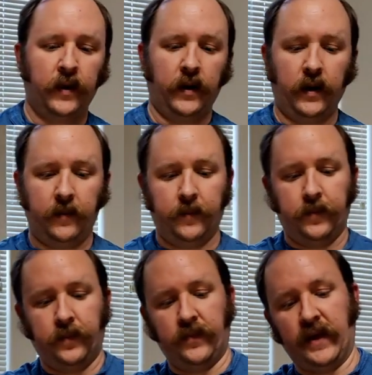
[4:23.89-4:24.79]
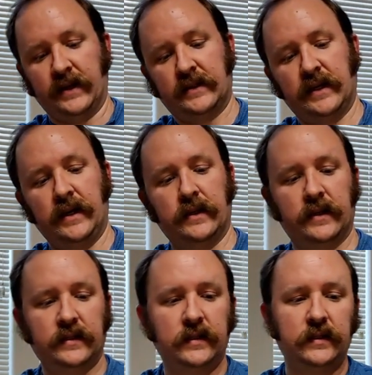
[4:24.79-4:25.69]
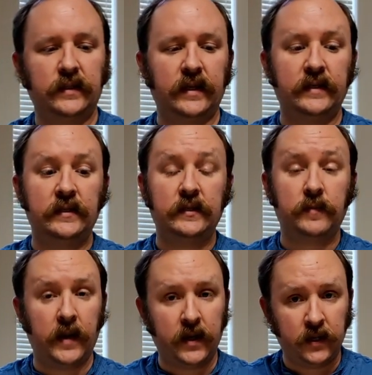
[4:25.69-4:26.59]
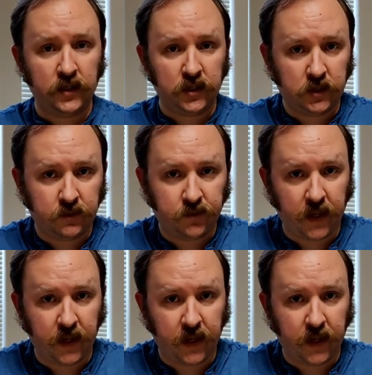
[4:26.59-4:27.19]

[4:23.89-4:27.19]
That said, this is a Spanish